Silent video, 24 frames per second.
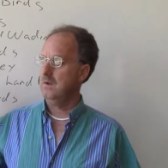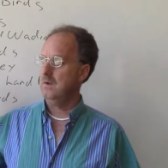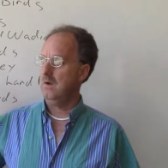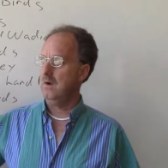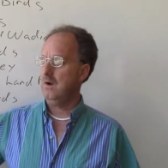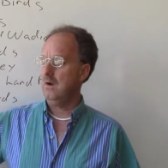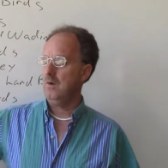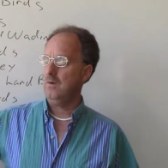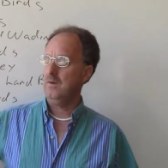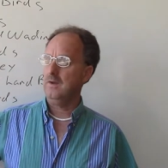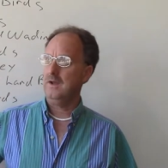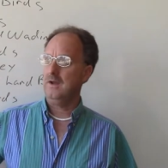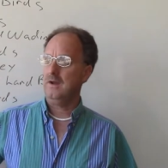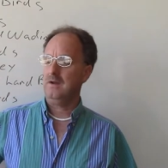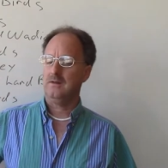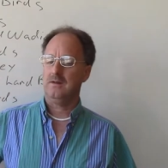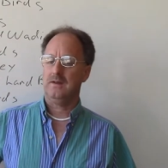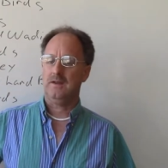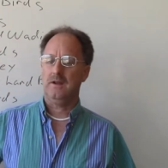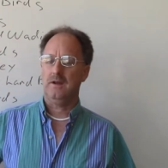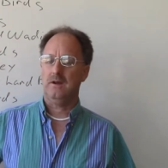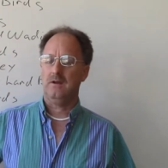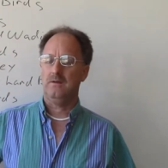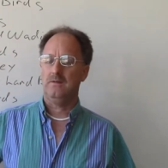all the way out to
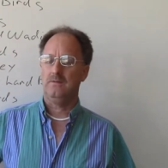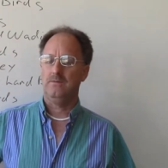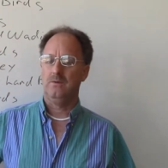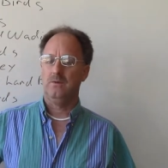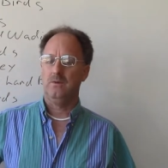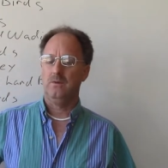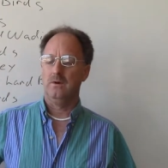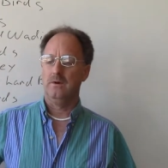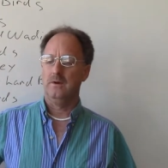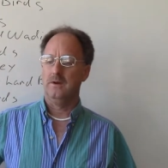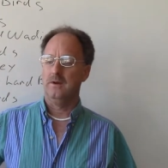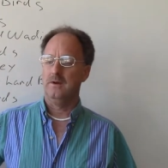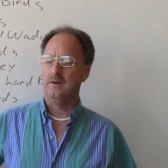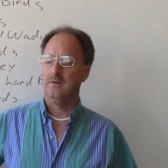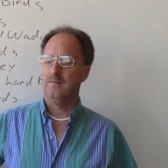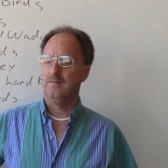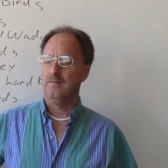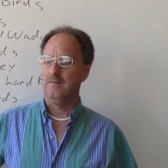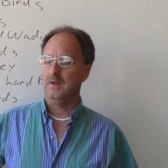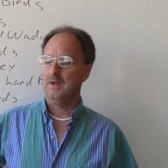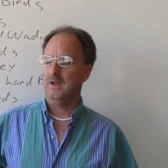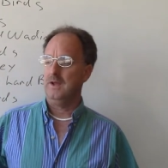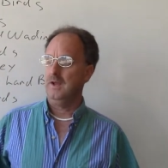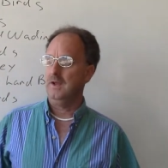California,
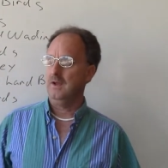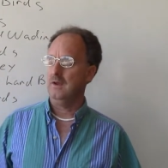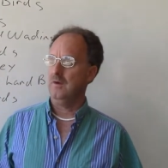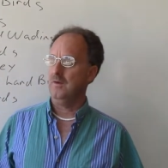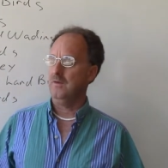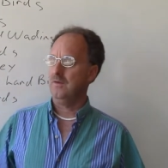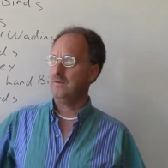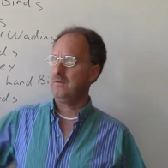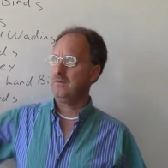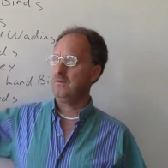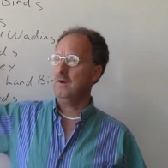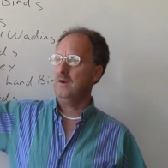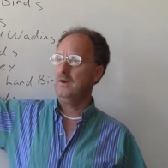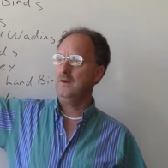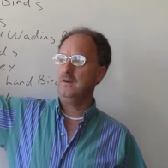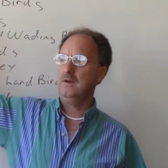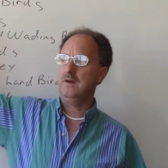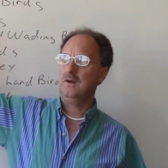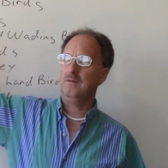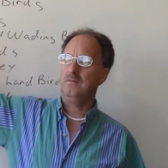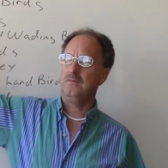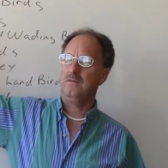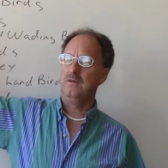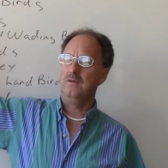and go straight
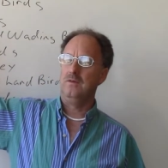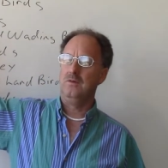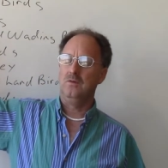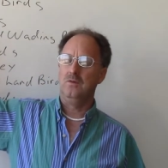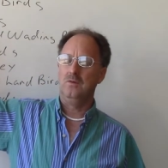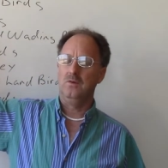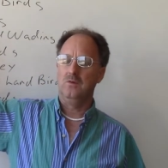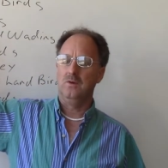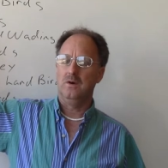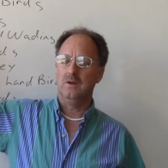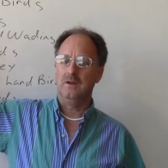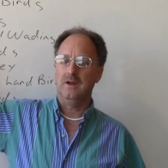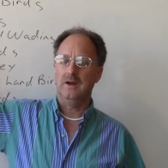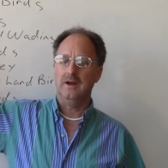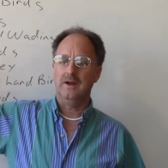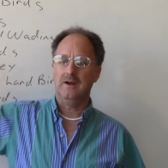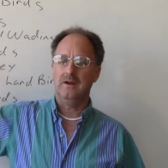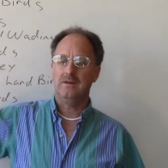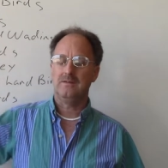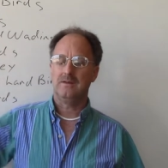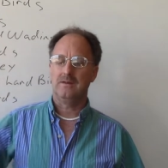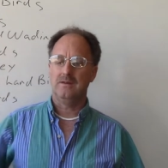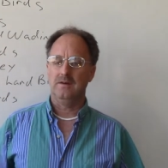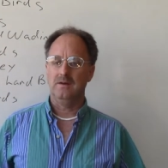up to
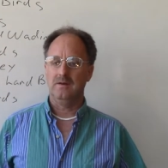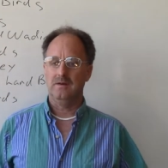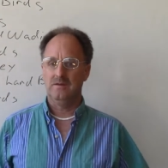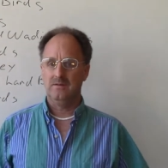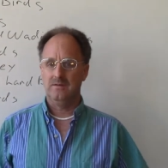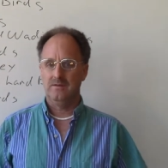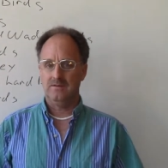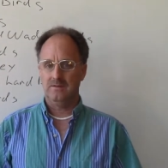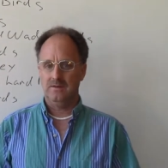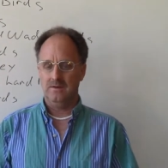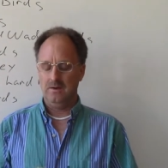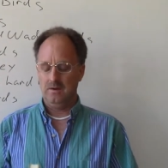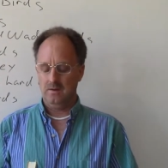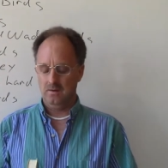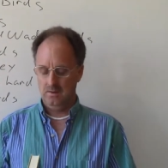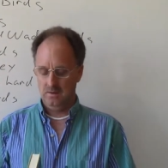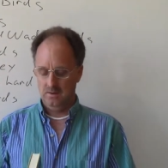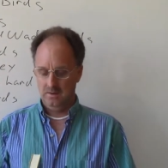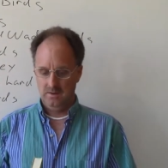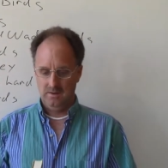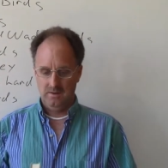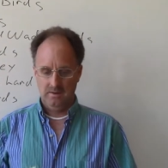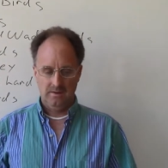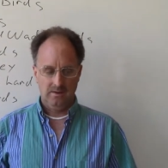Alaska. So
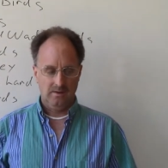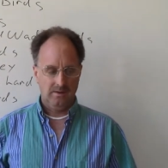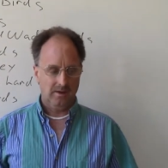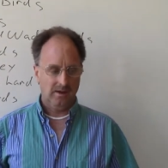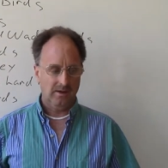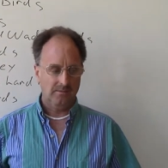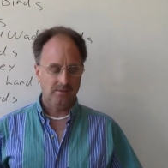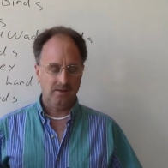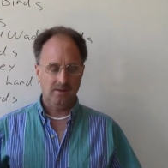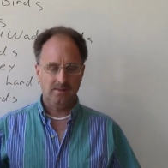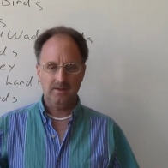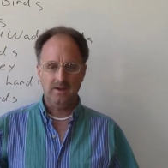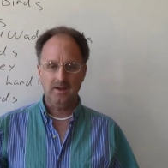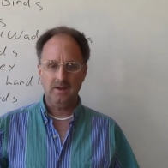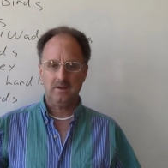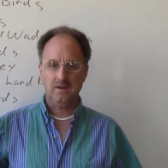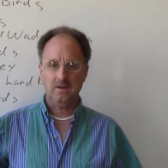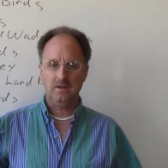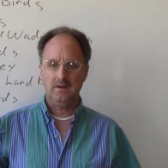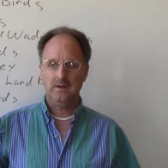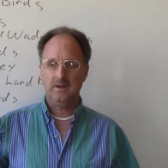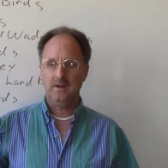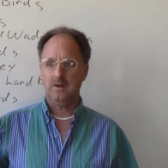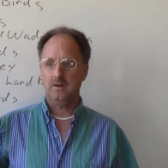if you think you
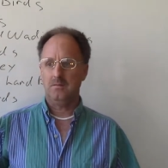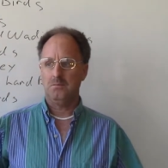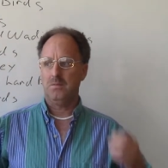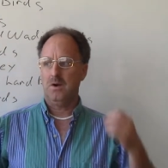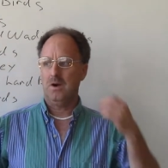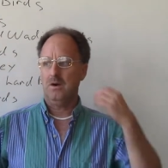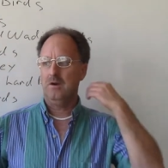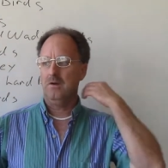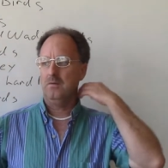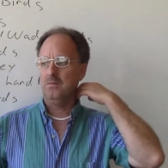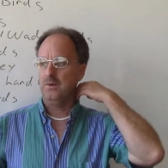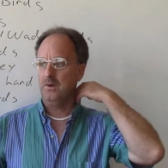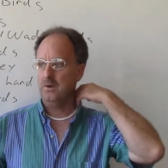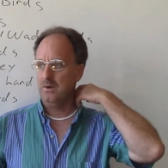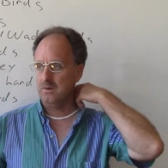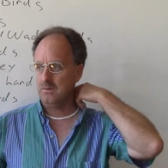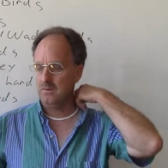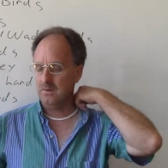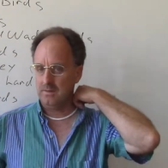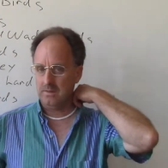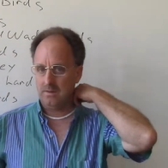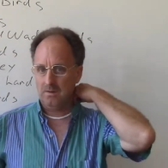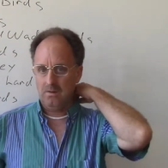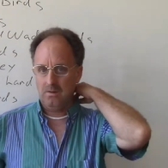can get a bird book
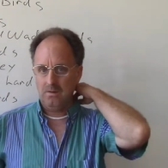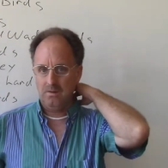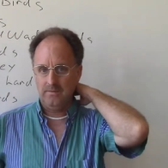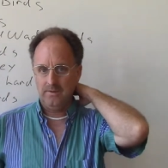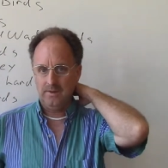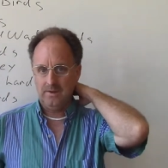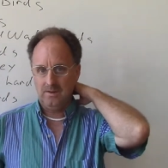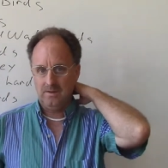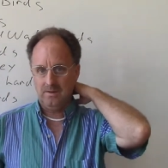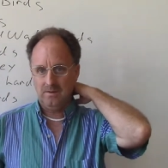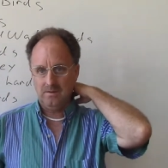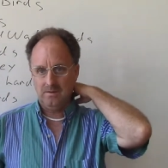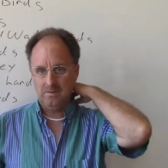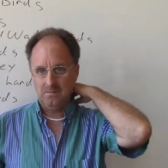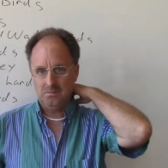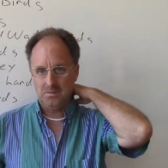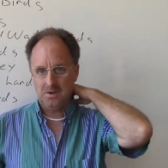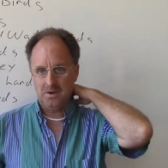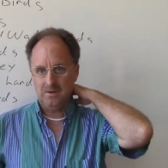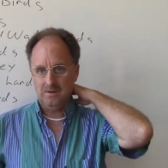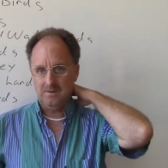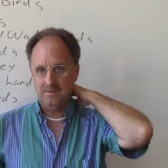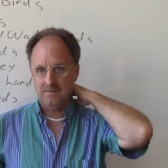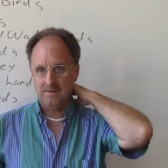with all the
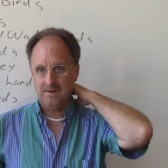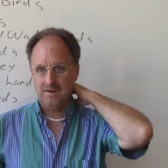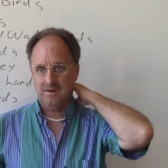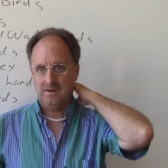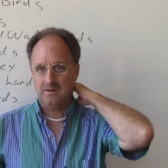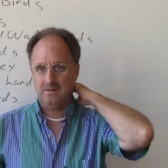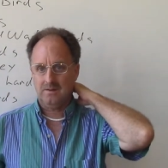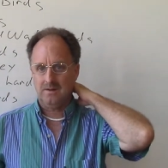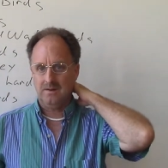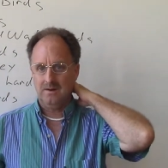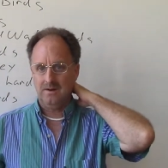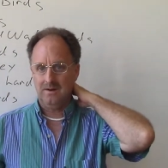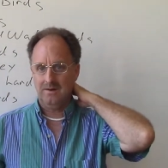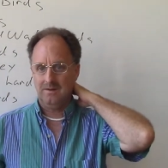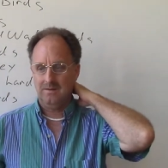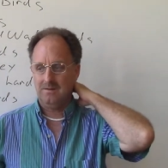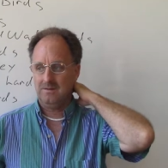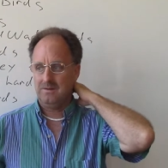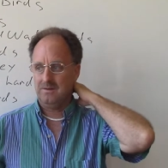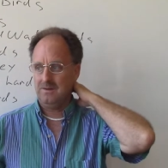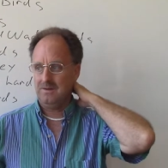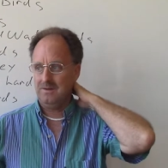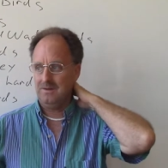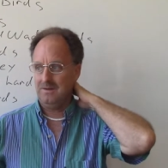birds out there,
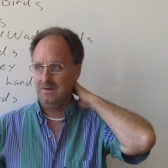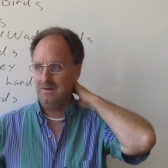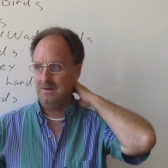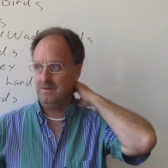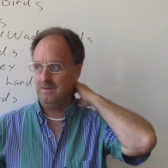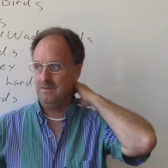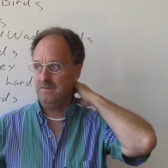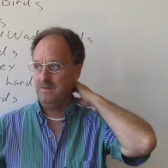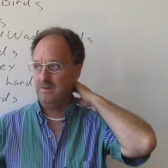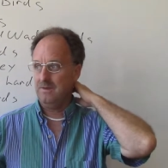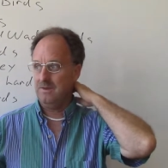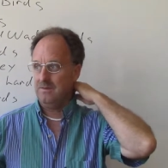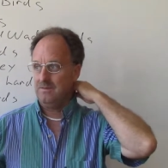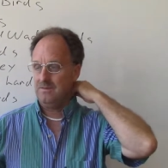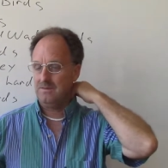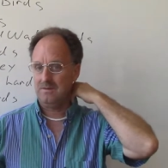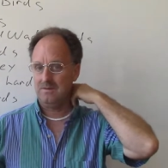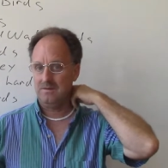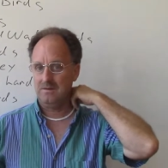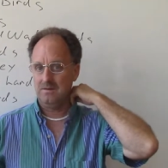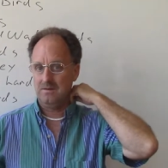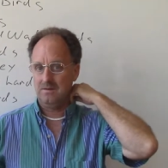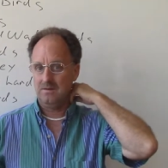uh, it's